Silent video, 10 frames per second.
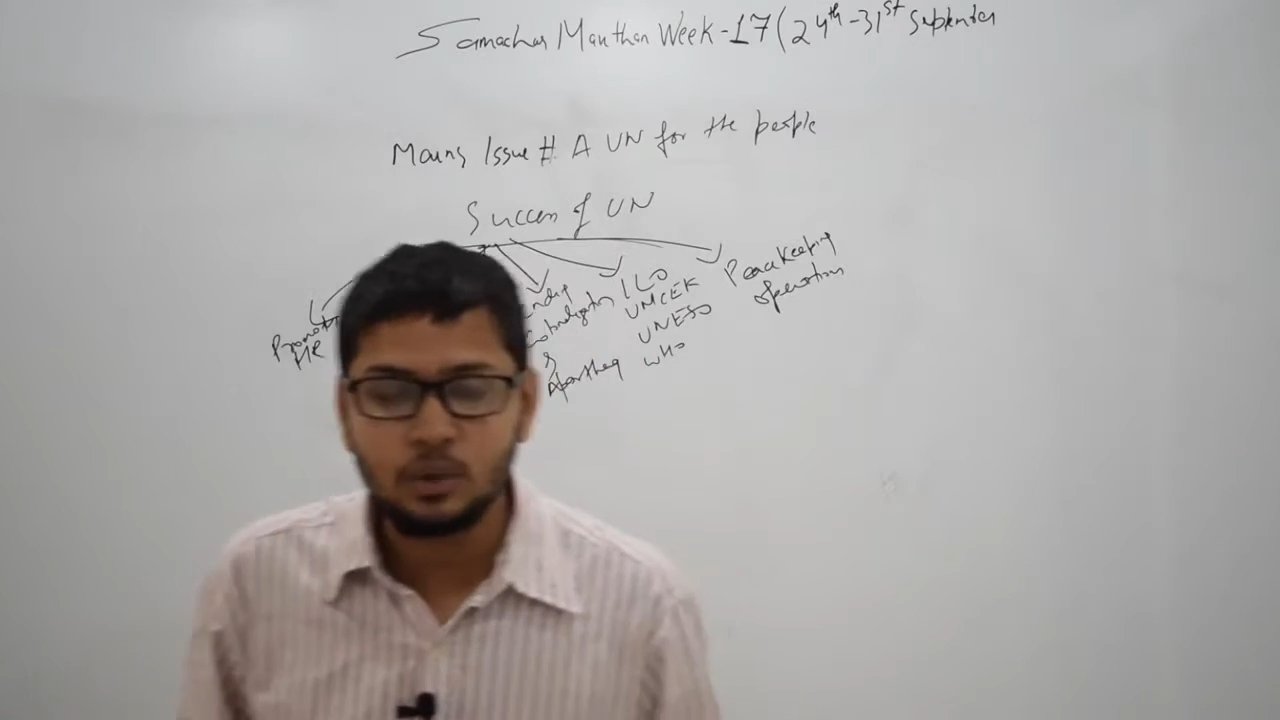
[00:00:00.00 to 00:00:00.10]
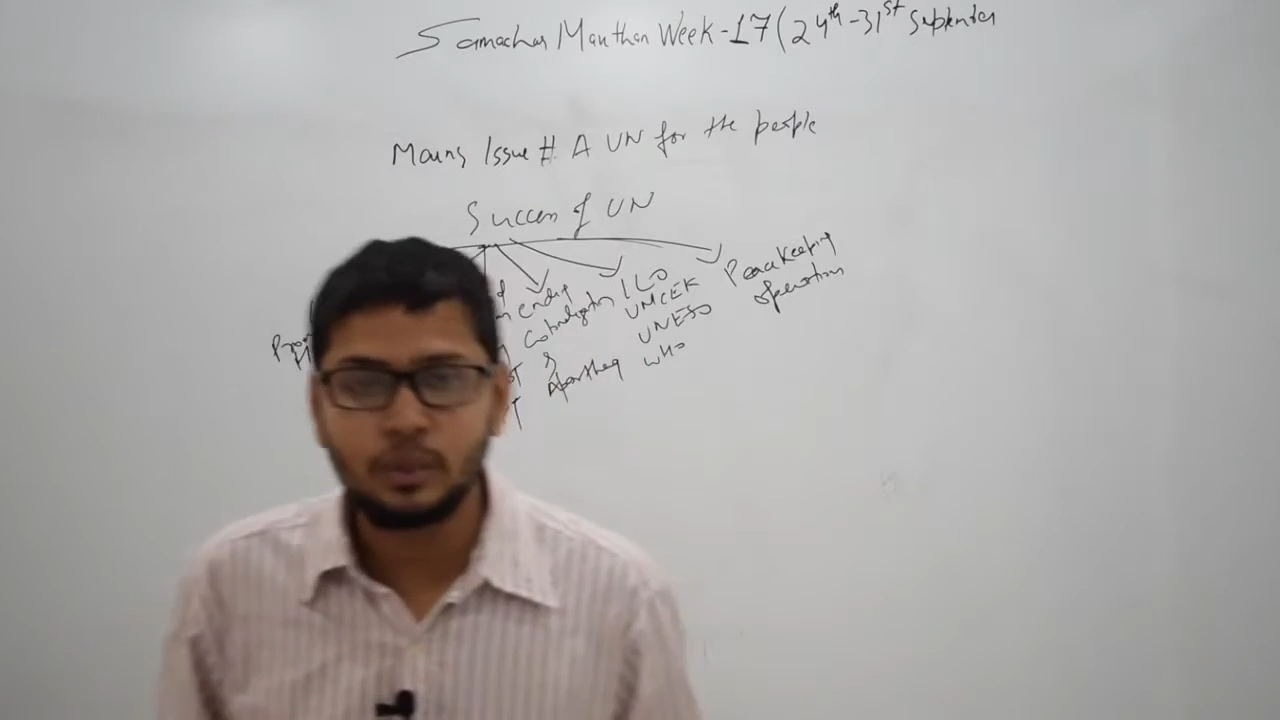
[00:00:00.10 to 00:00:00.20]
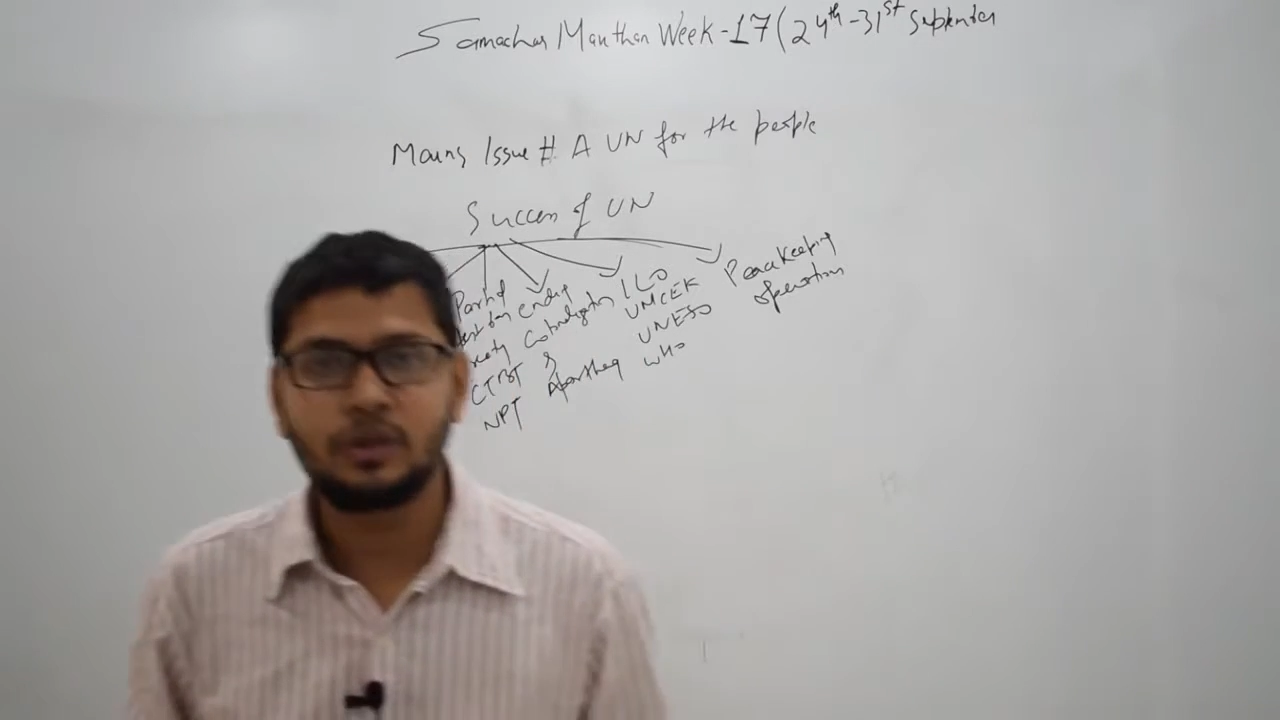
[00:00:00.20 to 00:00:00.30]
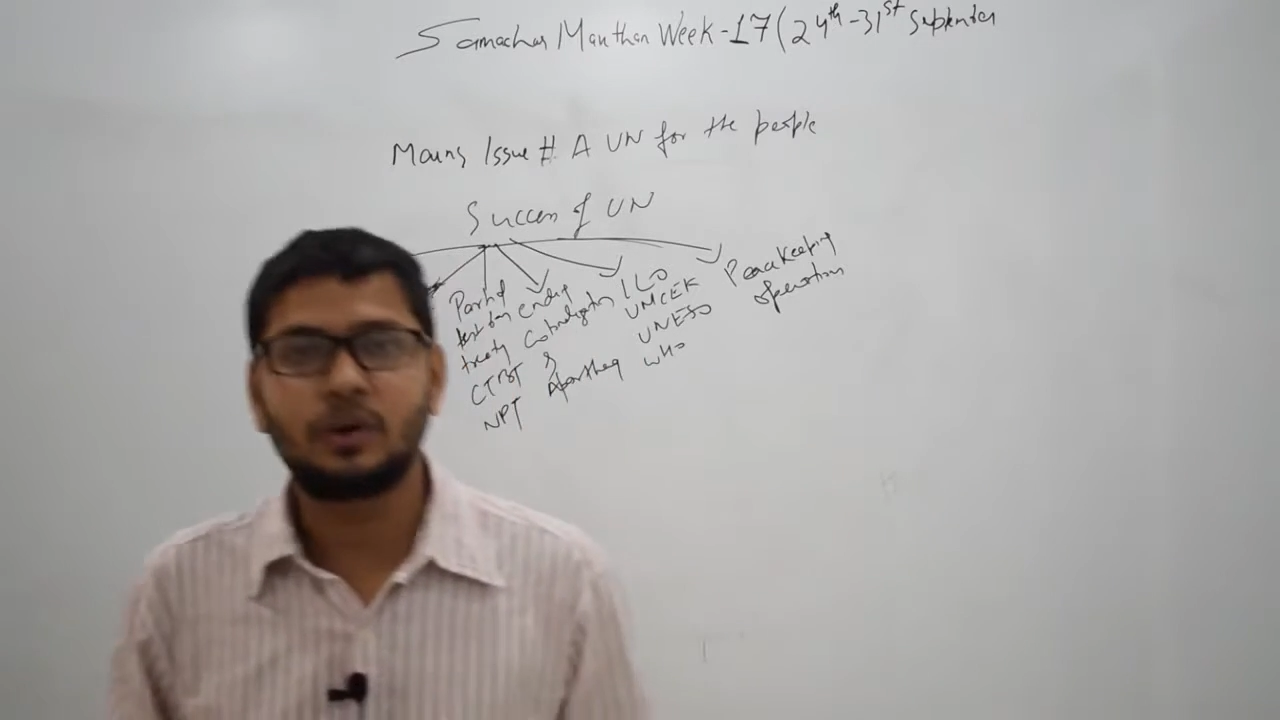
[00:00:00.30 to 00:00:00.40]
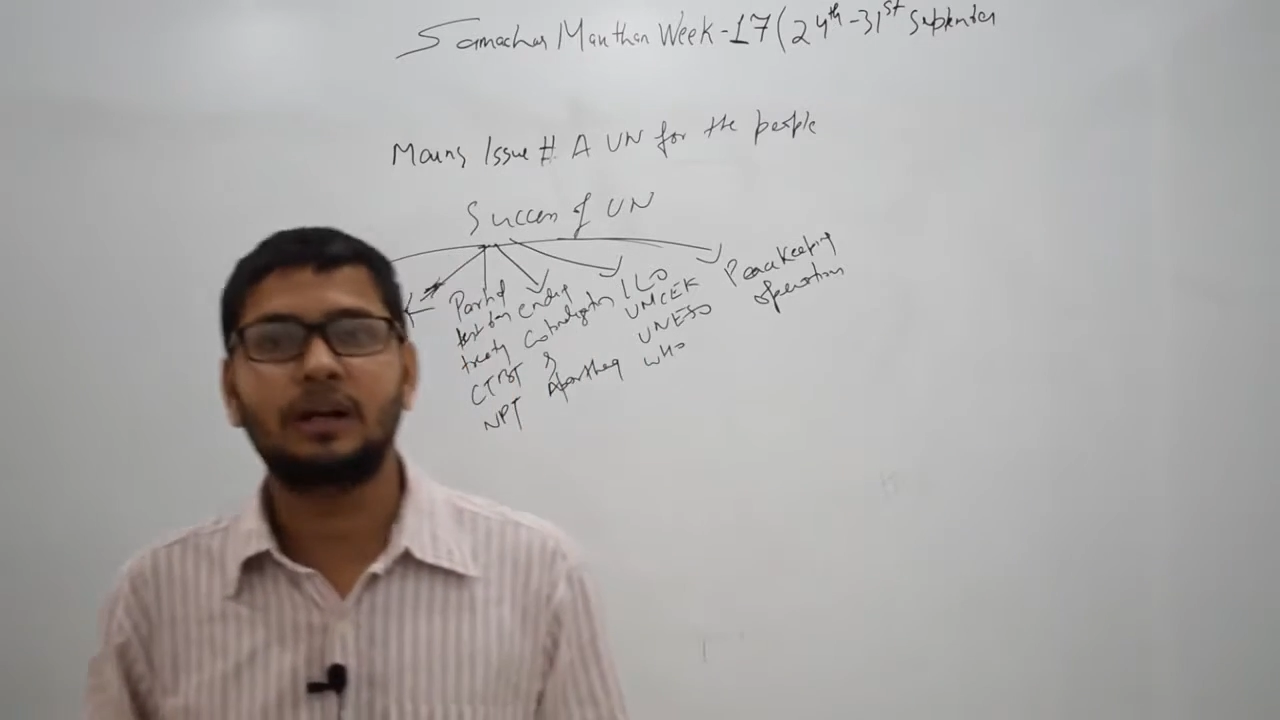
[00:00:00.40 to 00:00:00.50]

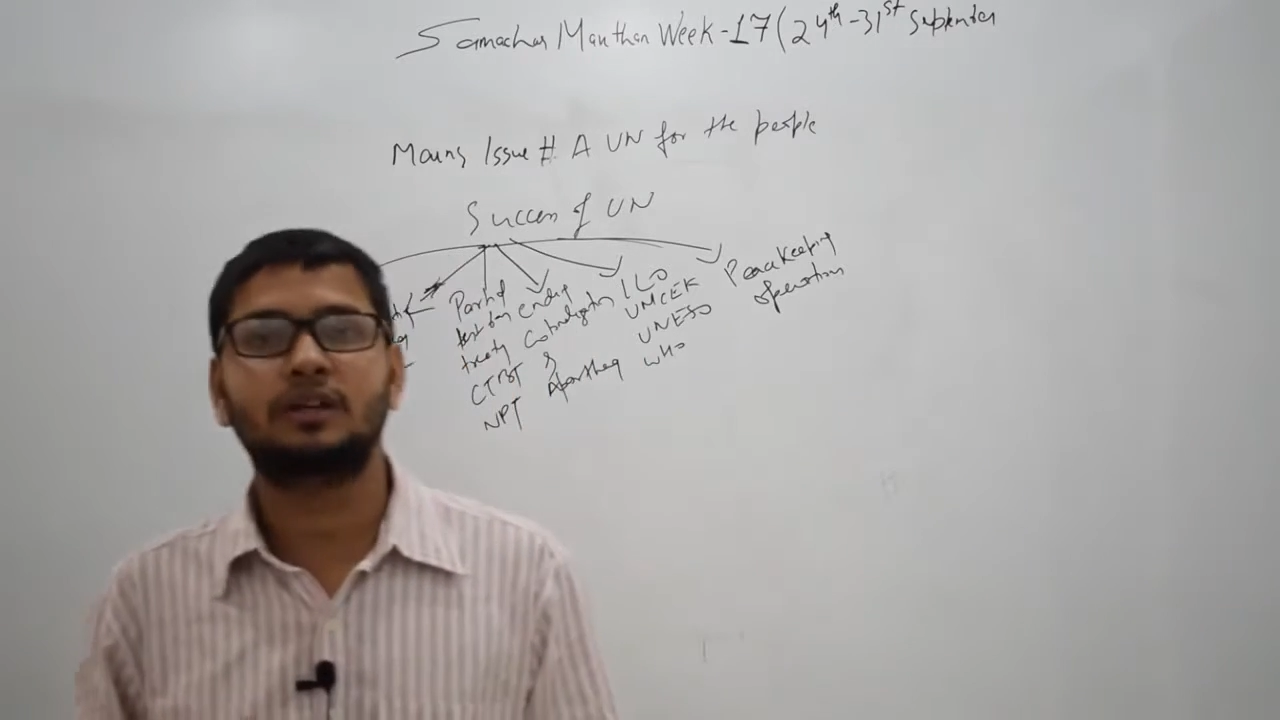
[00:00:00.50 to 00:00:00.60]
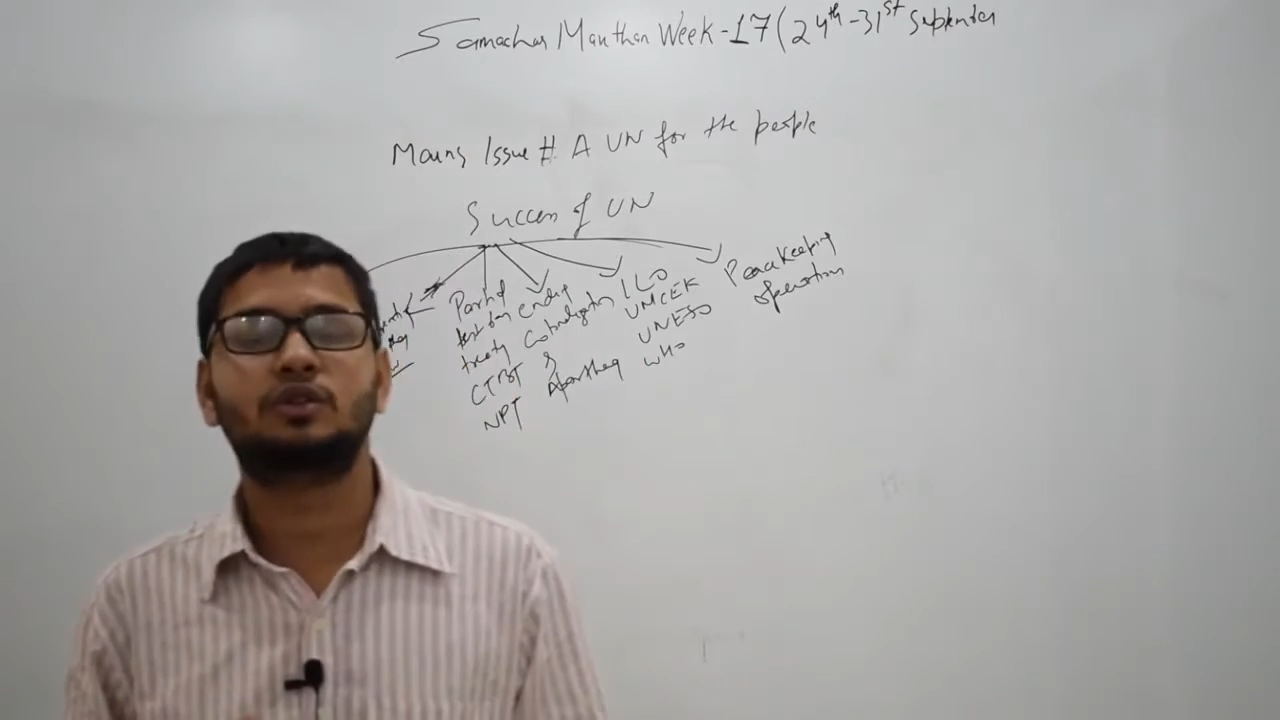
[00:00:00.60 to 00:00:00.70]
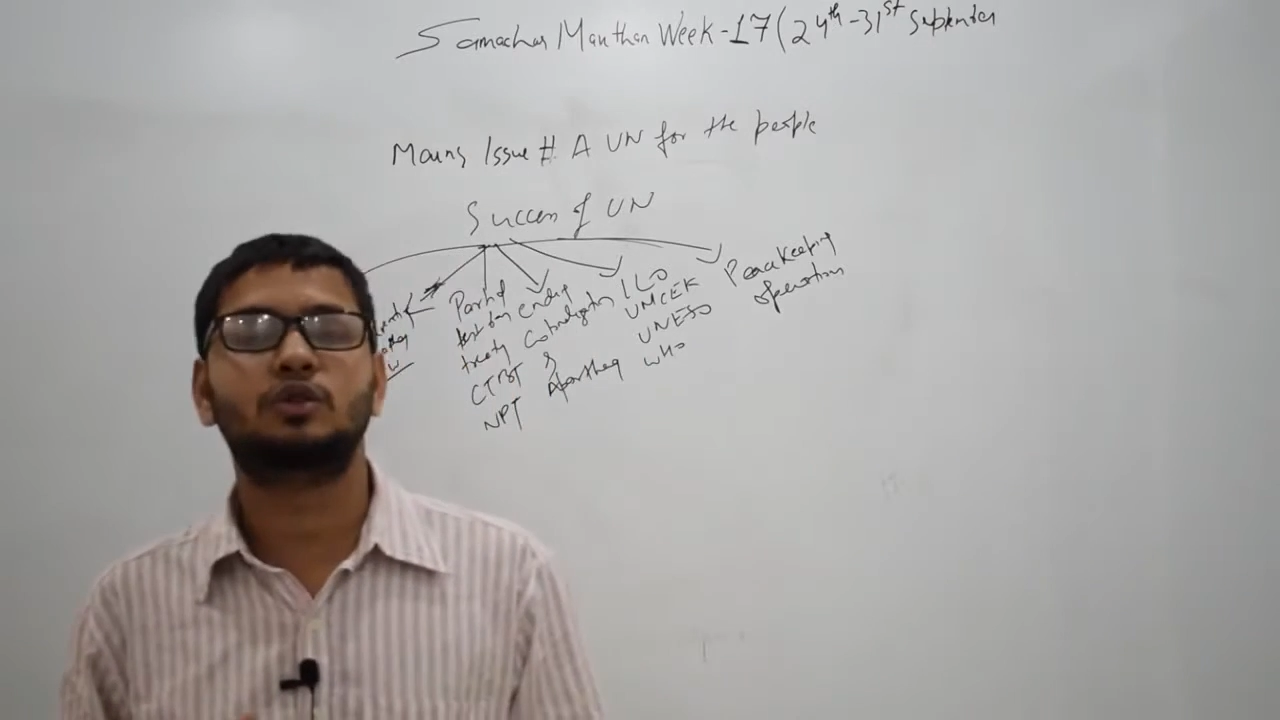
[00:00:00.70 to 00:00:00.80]
which tries